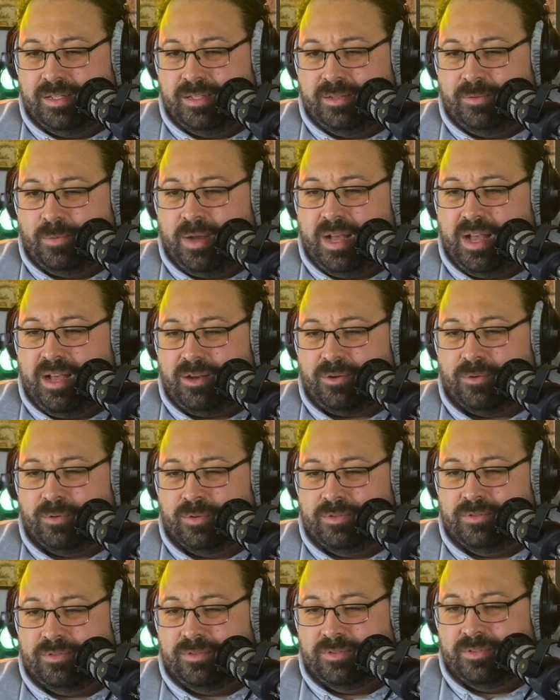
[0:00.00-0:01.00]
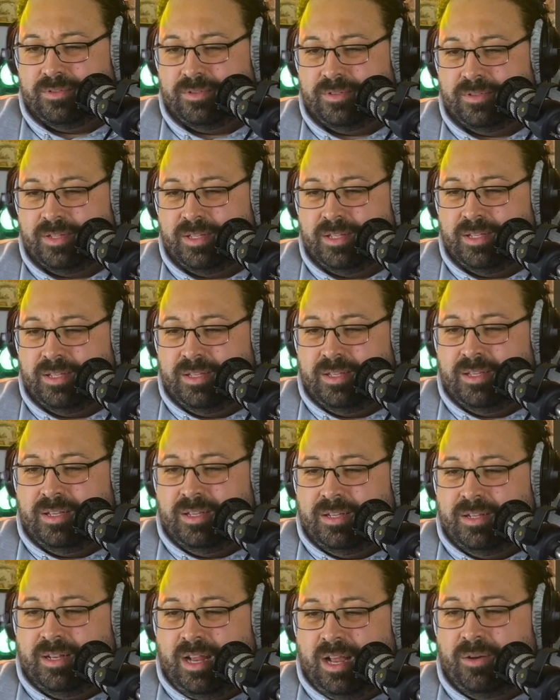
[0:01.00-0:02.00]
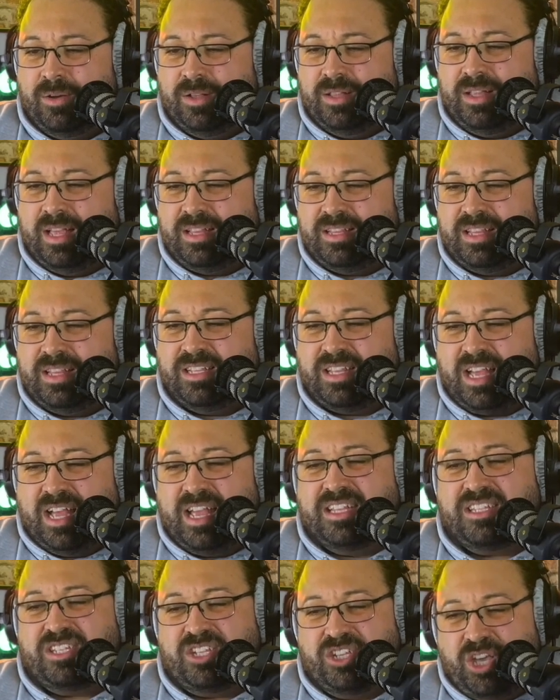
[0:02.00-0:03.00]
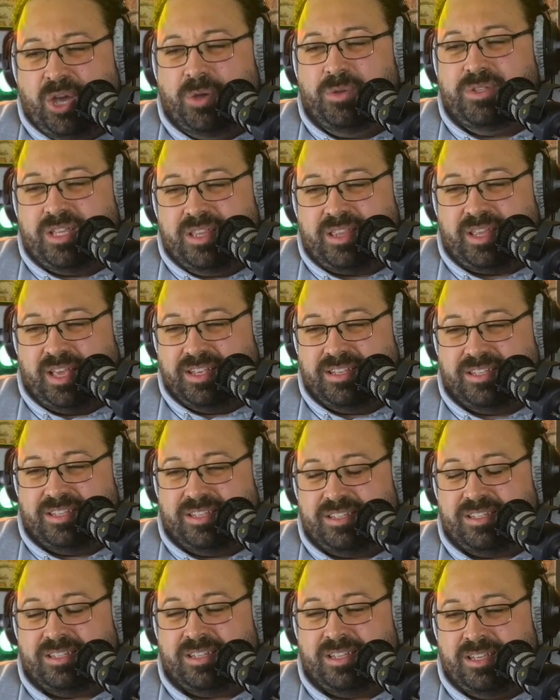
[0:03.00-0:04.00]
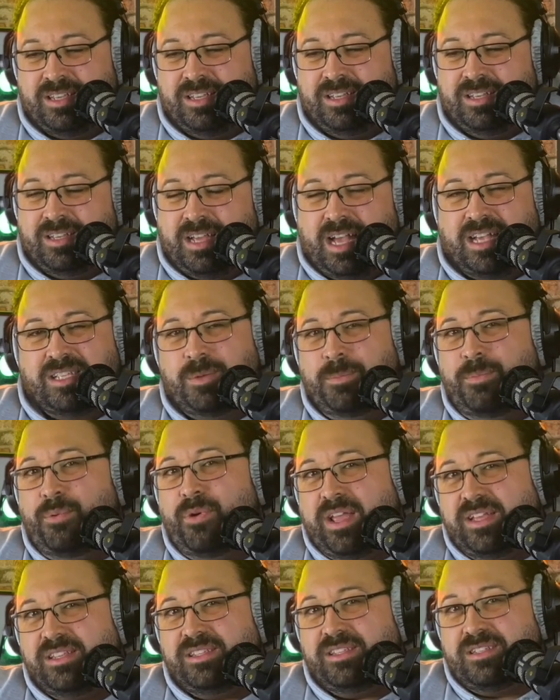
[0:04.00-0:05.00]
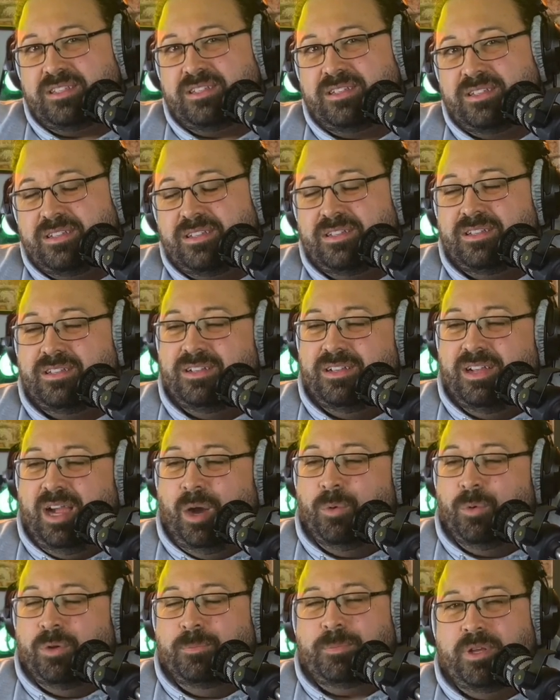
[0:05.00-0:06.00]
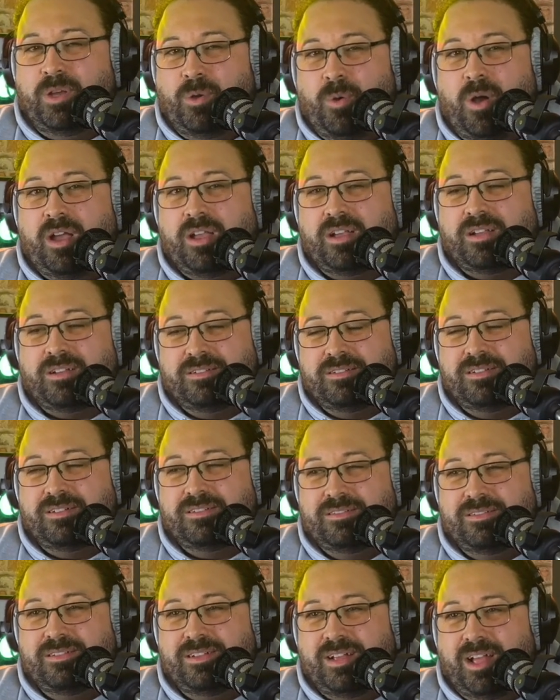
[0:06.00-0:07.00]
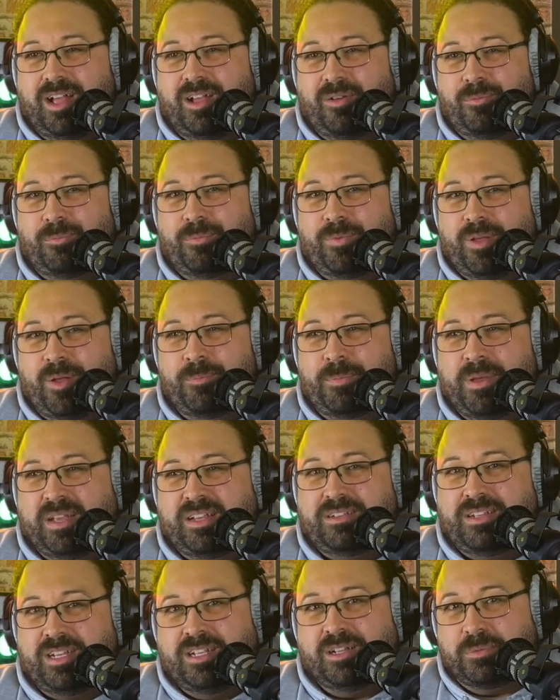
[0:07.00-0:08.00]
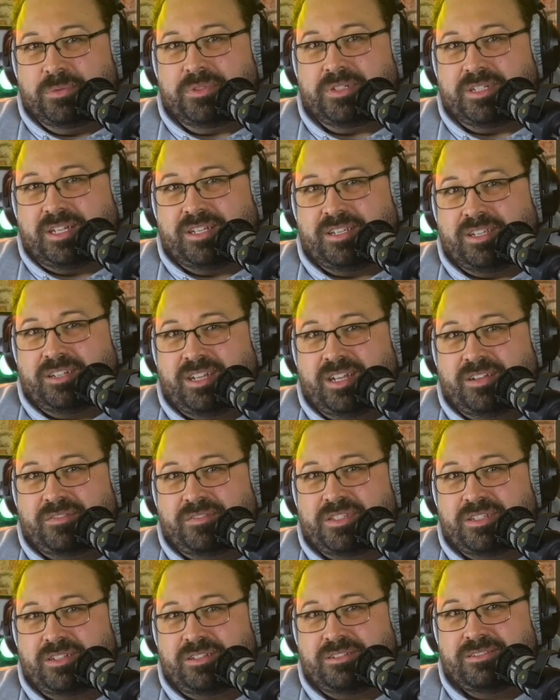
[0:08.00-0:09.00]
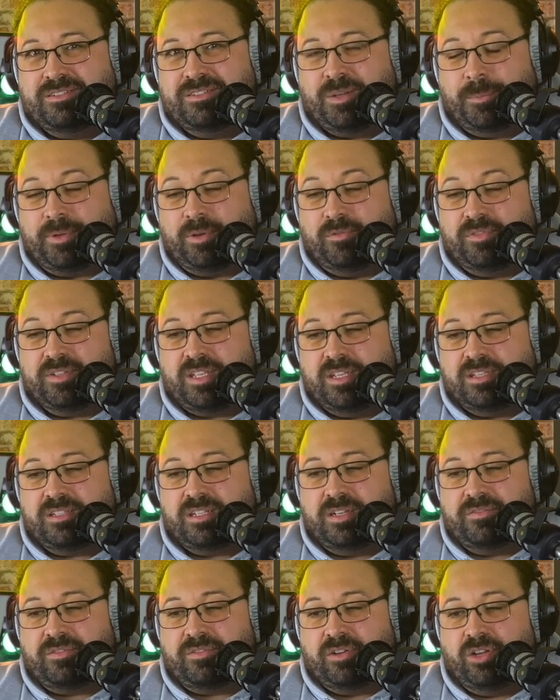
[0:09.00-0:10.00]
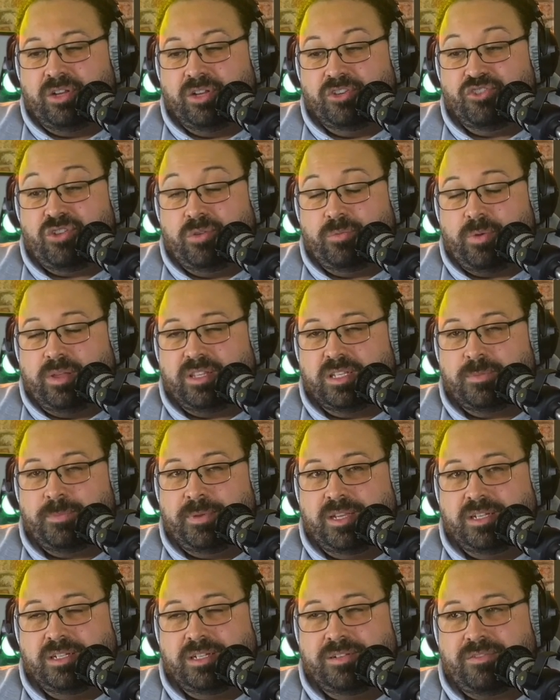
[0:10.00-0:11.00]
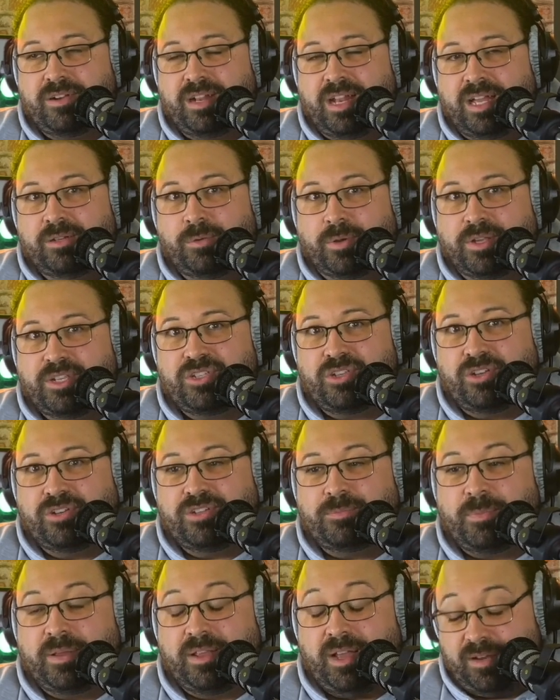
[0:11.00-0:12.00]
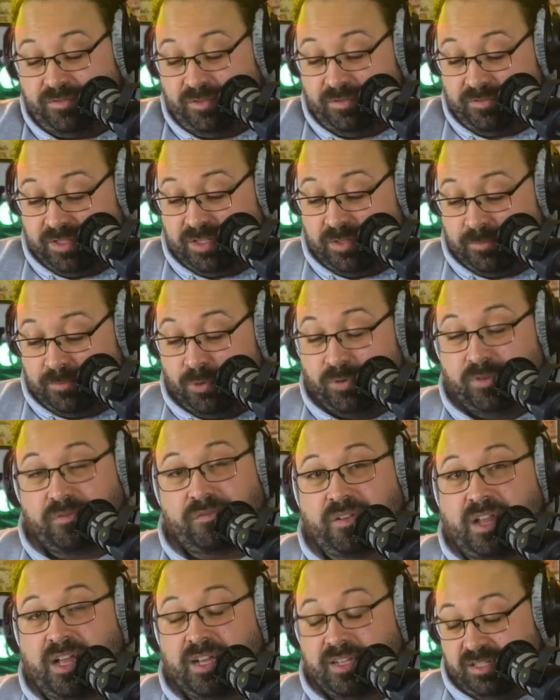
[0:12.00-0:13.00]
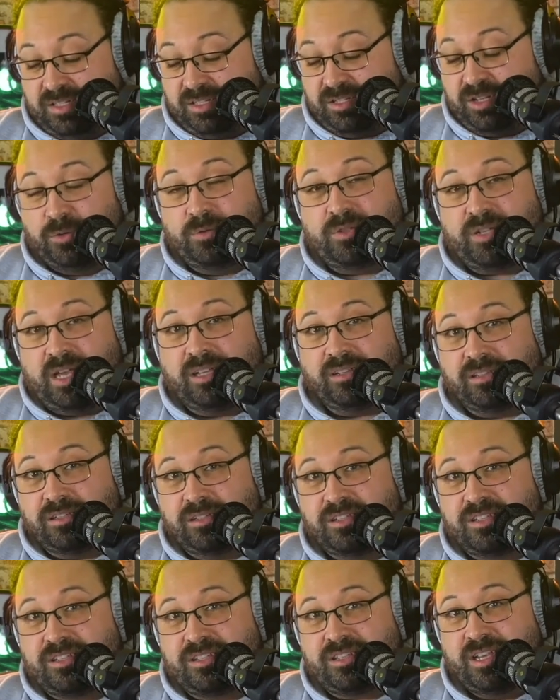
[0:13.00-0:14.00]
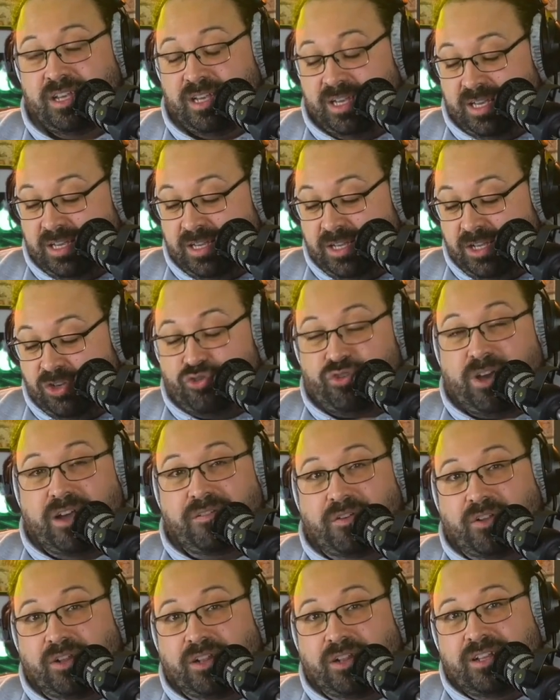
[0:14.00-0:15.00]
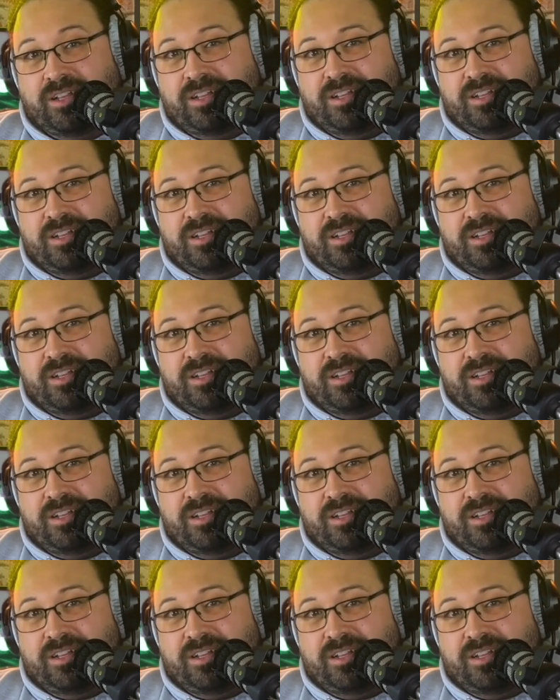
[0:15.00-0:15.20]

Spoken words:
Wow. Now, to go to this as a Brit would be quite a big deal, wouldn't it? You'd have to... obviously it's a different country where they speak a different language, so you'd be having to book flights, hotels, travel,